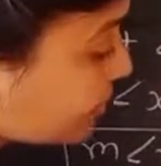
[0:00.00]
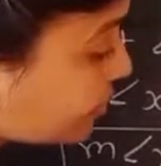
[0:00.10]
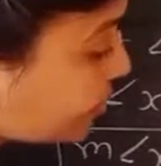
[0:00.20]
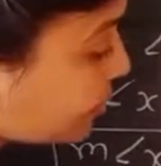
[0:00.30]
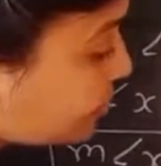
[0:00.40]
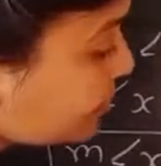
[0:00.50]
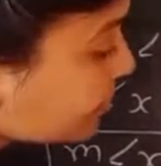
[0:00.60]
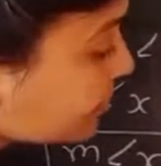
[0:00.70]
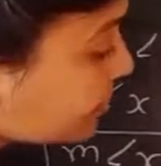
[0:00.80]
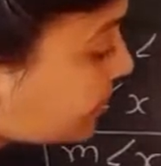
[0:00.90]
to
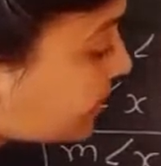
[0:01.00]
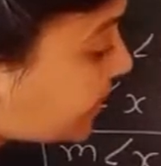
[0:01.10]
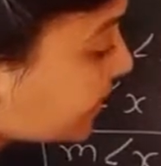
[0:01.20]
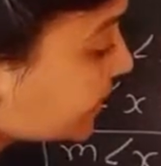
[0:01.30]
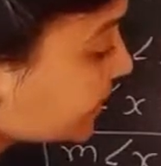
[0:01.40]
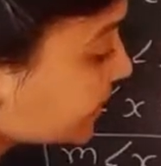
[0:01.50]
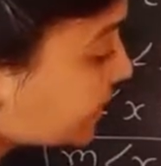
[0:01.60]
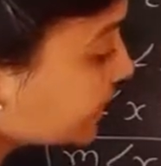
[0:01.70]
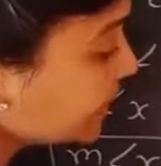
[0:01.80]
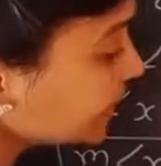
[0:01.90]
70
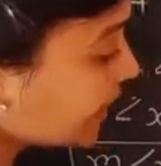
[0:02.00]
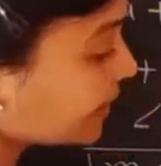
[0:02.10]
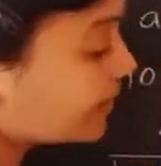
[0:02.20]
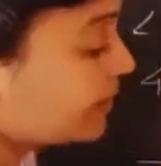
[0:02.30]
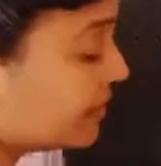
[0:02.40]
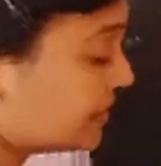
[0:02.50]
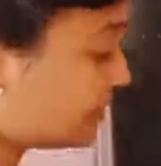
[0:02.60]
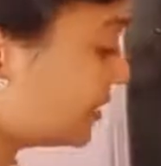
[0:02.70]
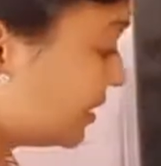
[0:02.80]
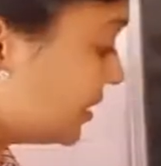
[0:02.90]
degree angles.
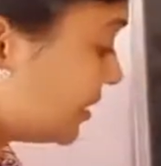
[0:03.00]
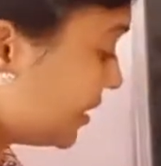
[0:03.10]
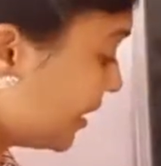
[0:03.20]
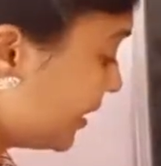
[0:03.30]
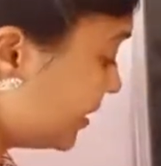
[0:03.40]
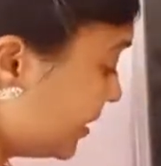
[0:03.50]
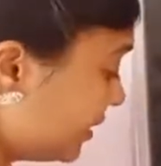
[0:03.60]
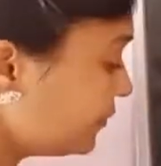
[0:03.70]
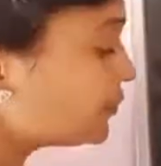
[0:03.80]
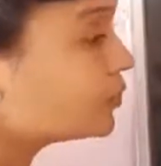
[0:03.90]
And
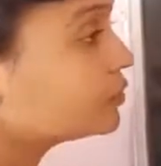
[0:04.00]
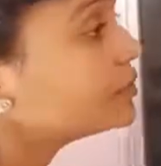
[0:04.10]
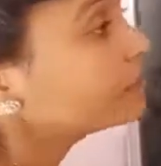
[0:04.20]
therefore,